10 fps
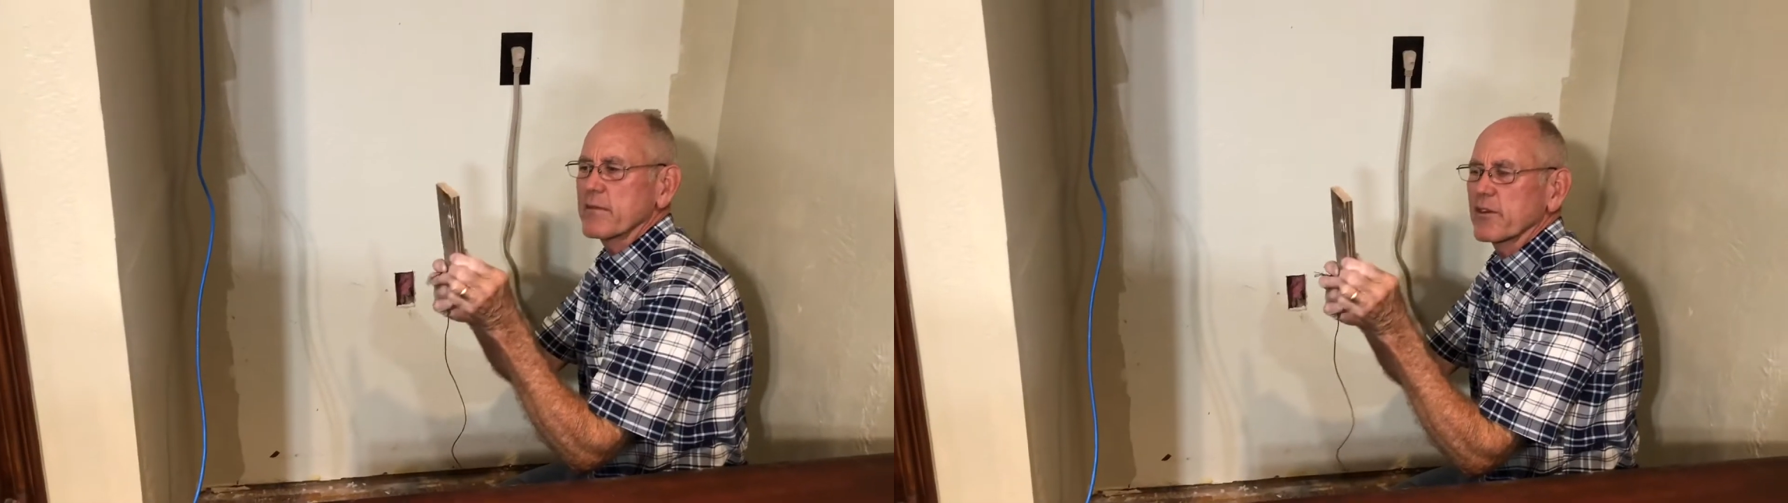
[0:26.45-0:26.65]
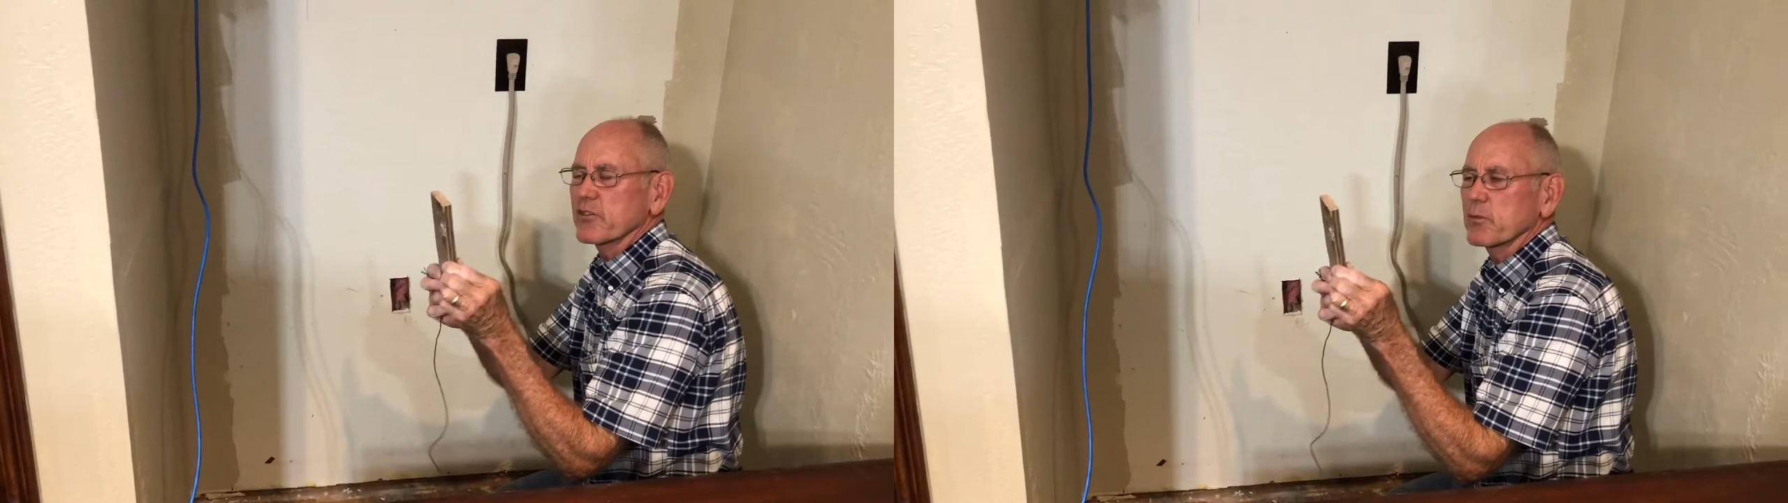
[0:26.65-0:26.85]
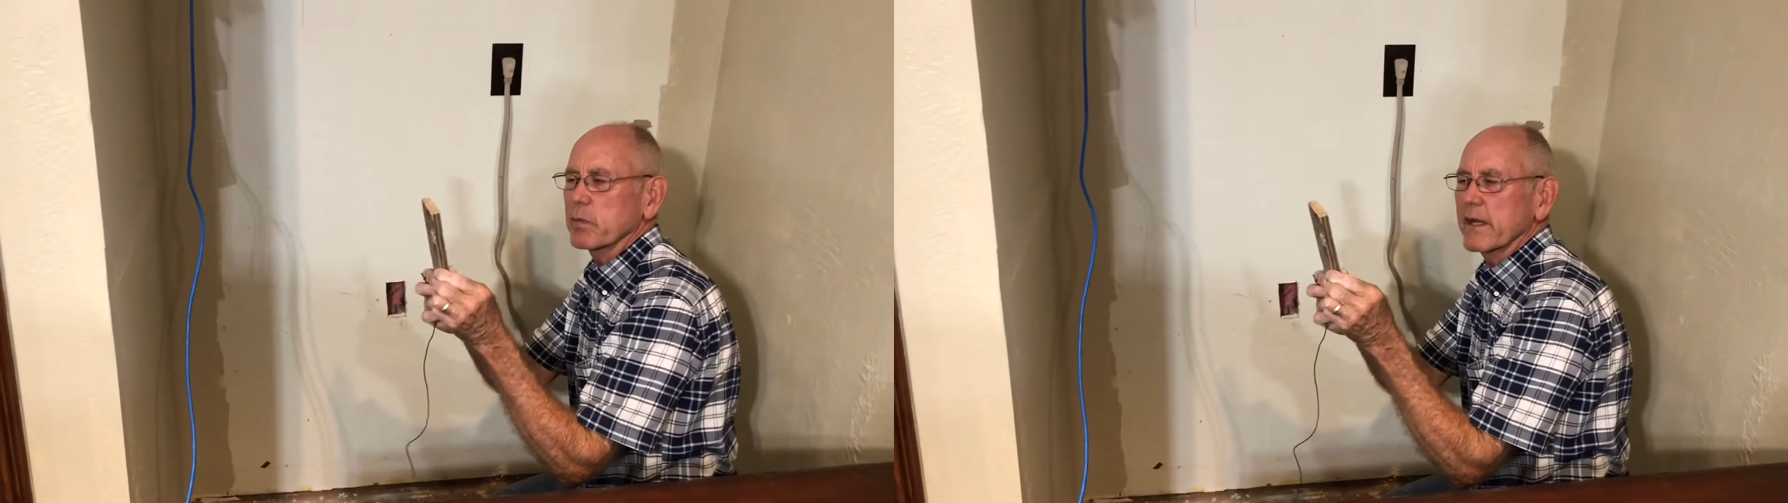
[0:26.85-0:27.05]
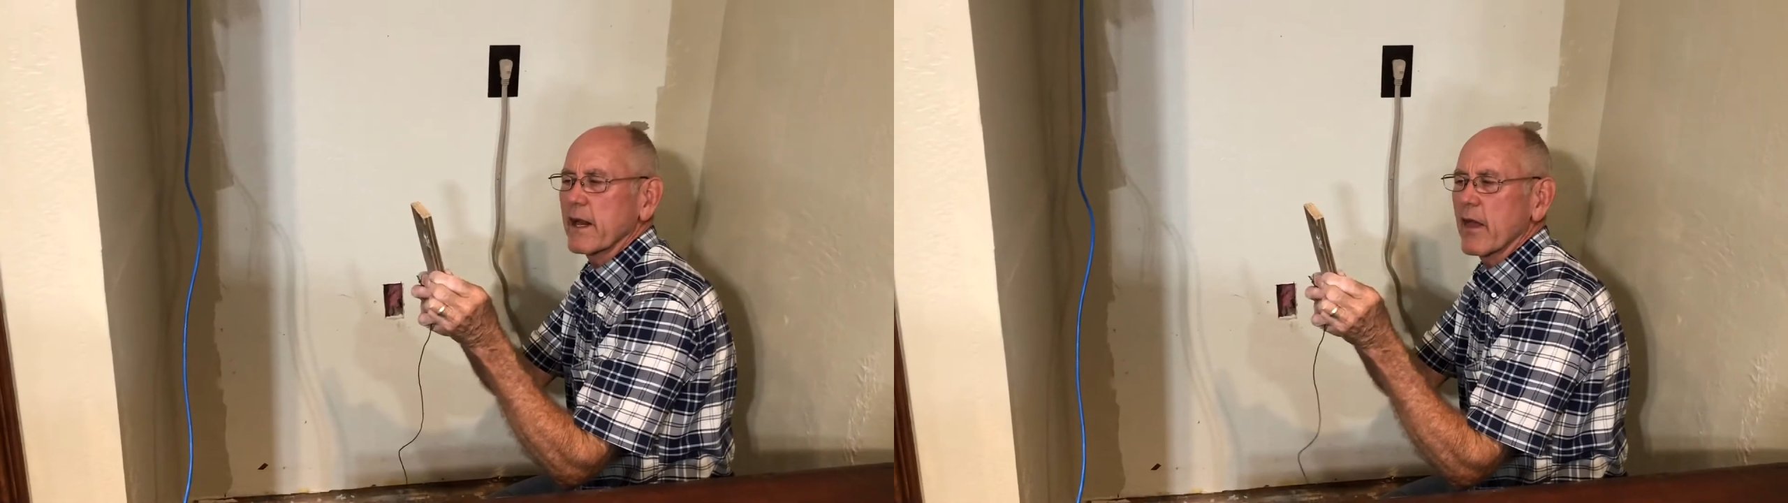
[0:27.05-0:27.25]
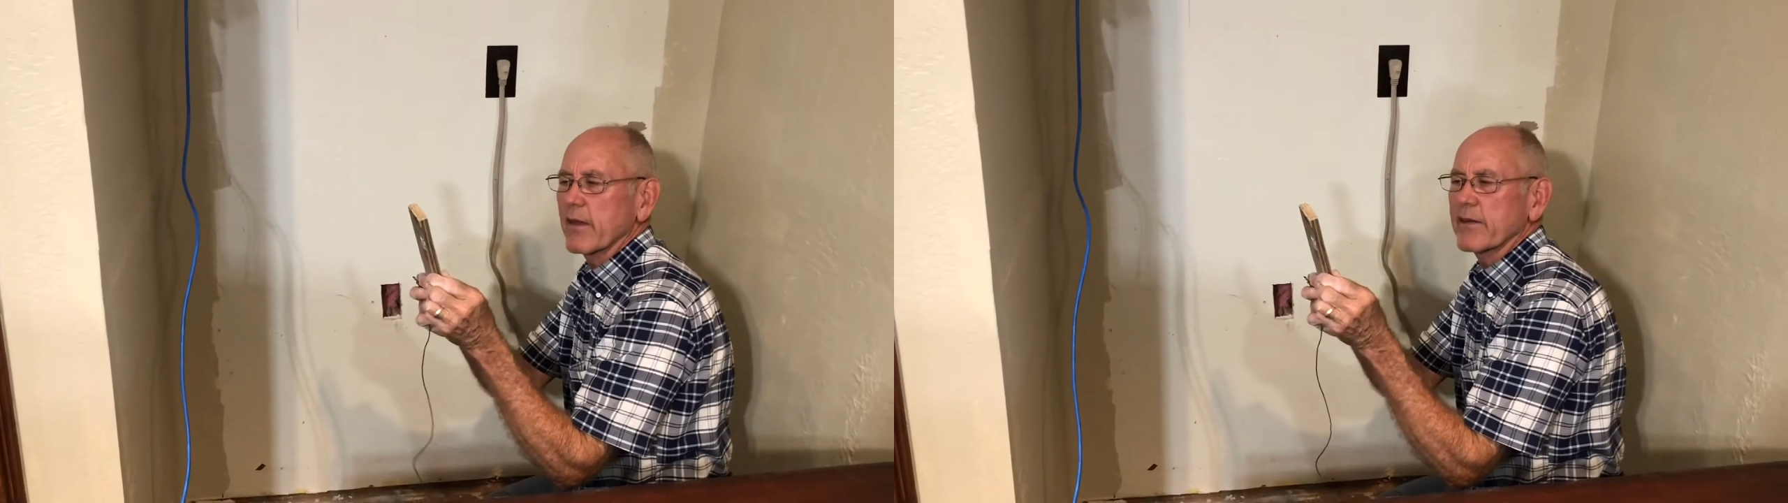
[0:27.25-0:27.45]
to split
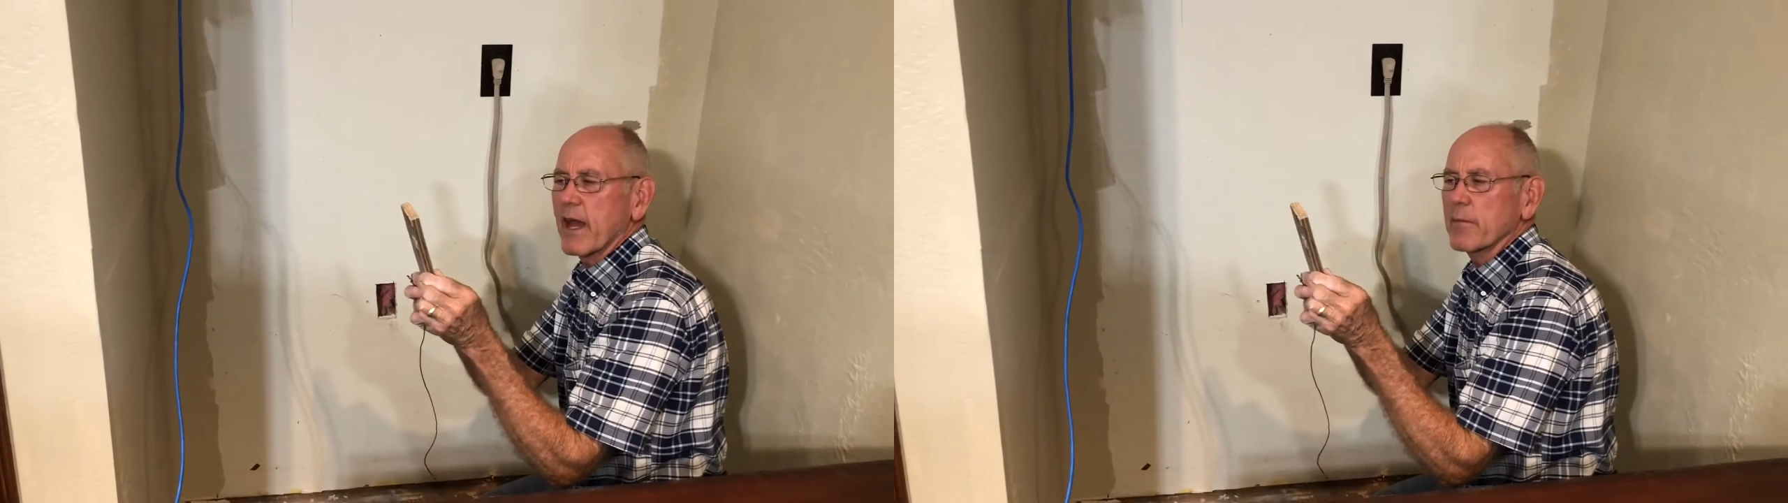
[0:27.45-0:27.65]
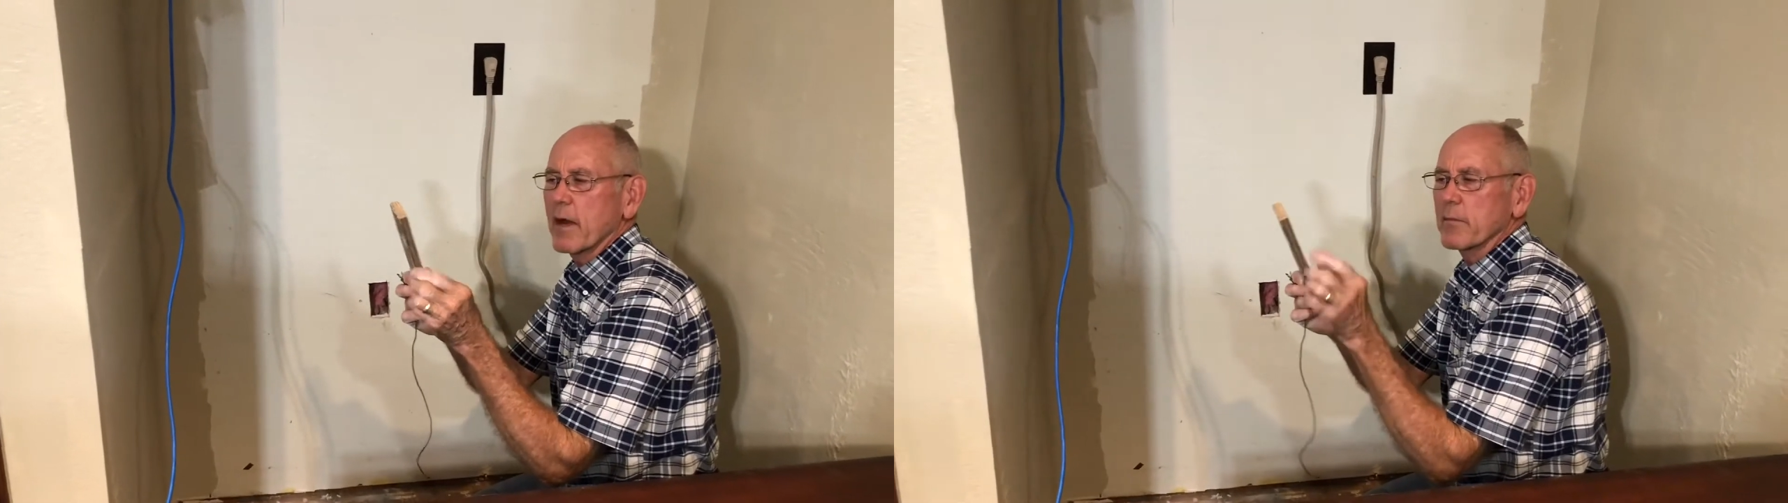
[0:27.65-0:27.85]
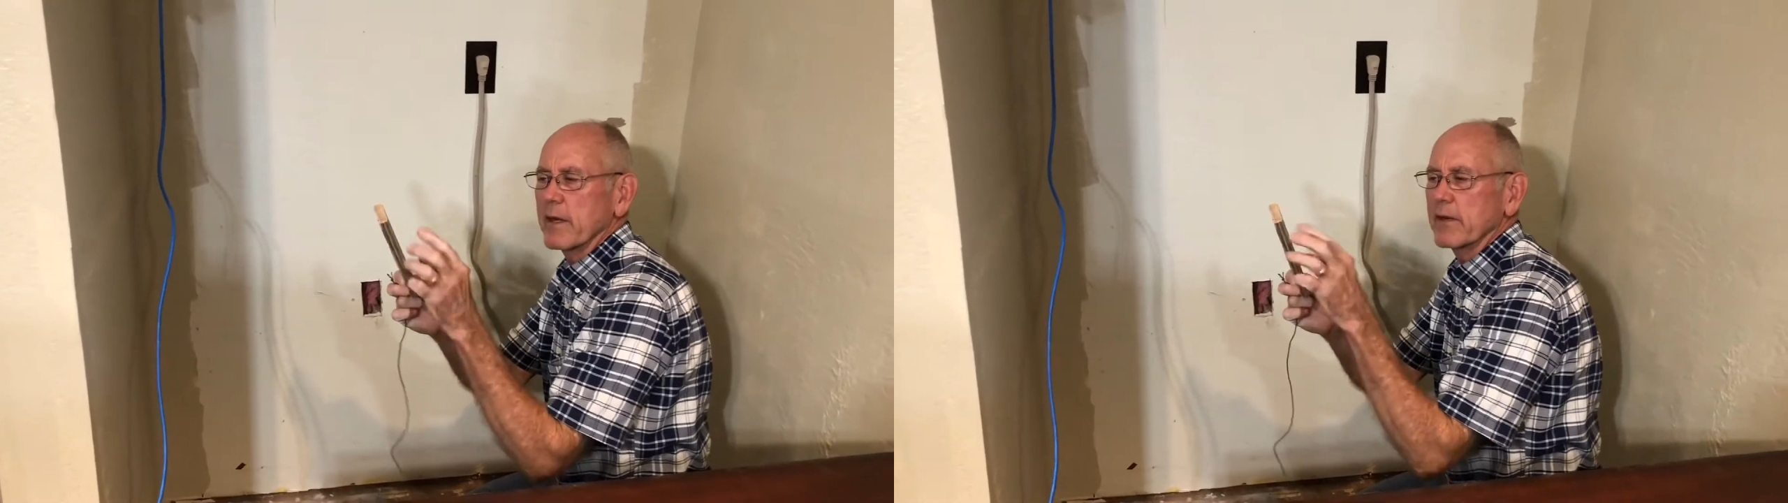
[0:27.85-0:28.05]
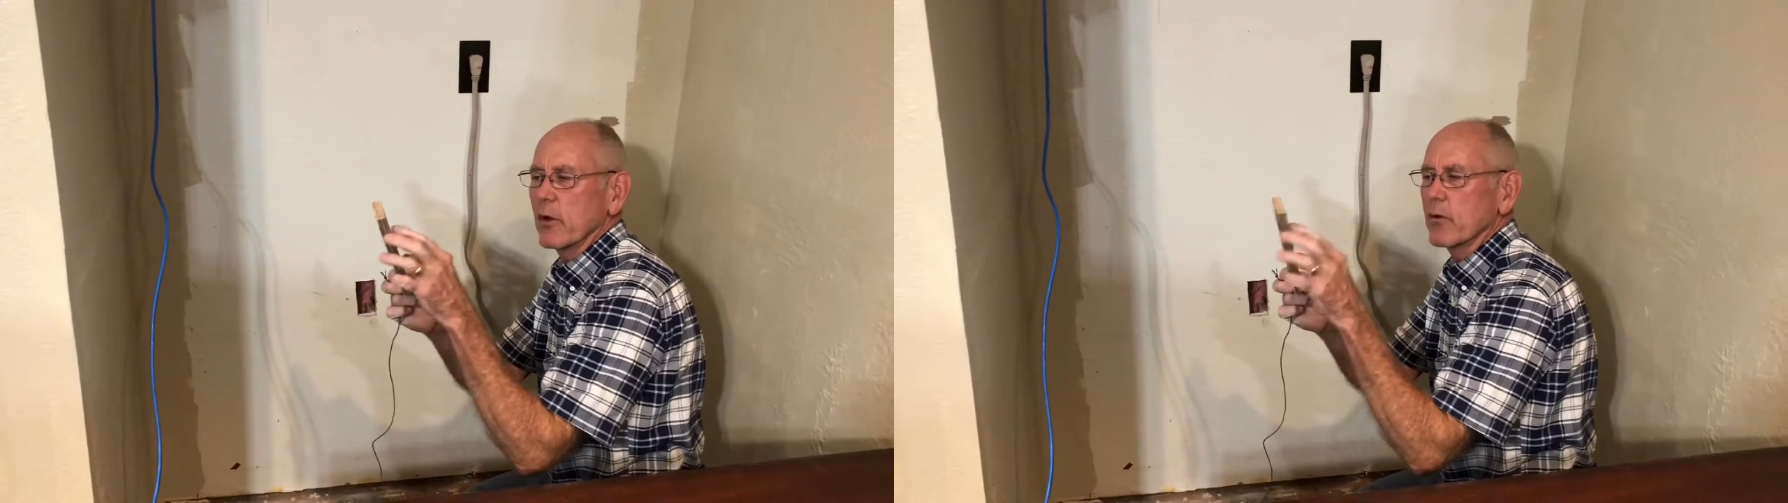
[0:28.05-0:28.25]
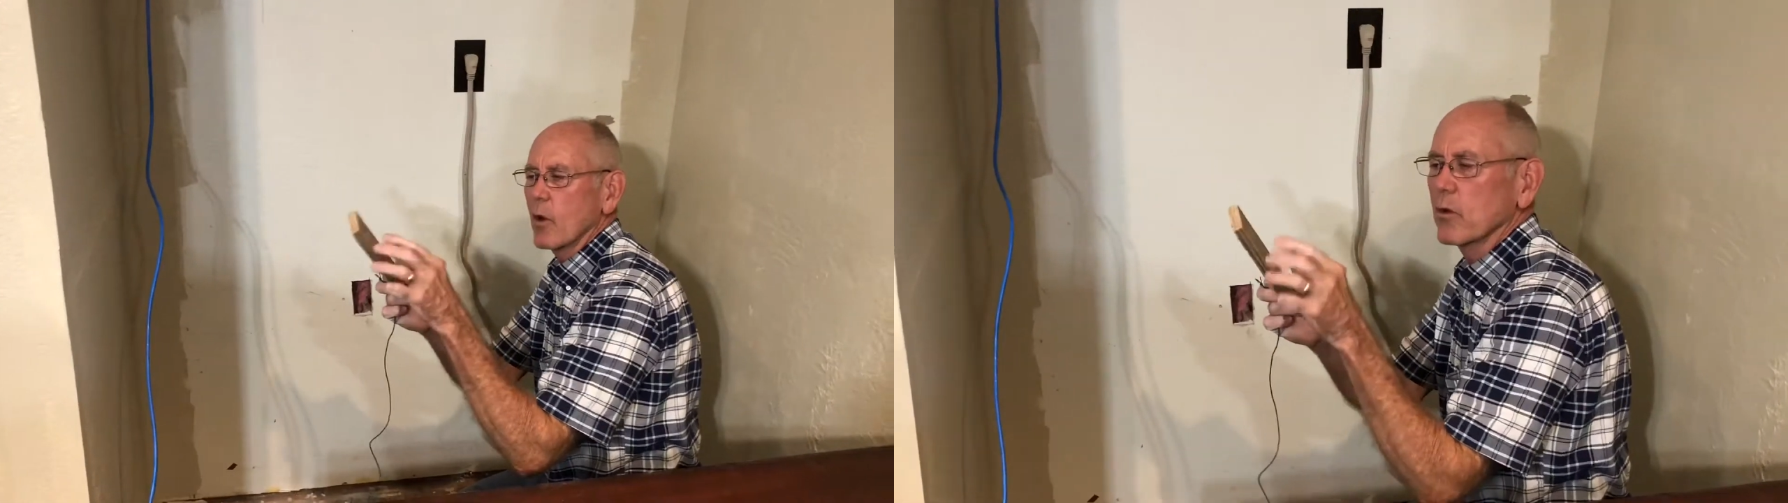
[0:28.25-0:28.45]
all the time on me and don't
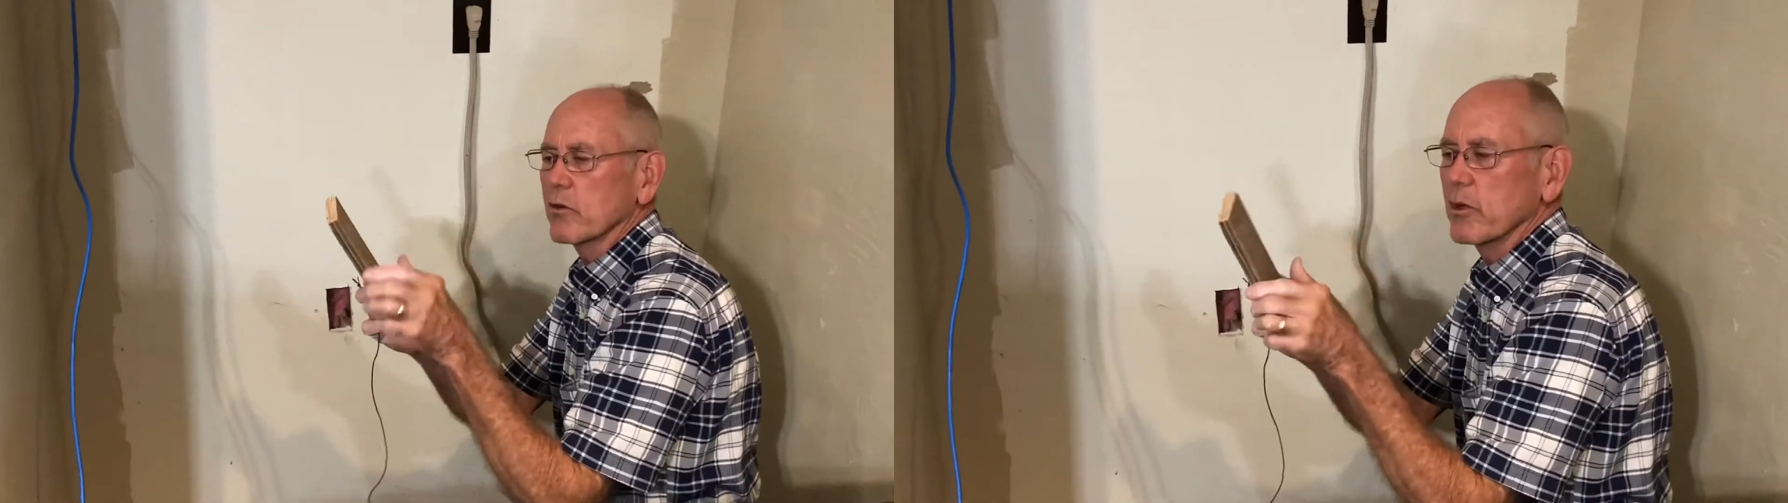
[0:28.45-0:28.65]
hold good,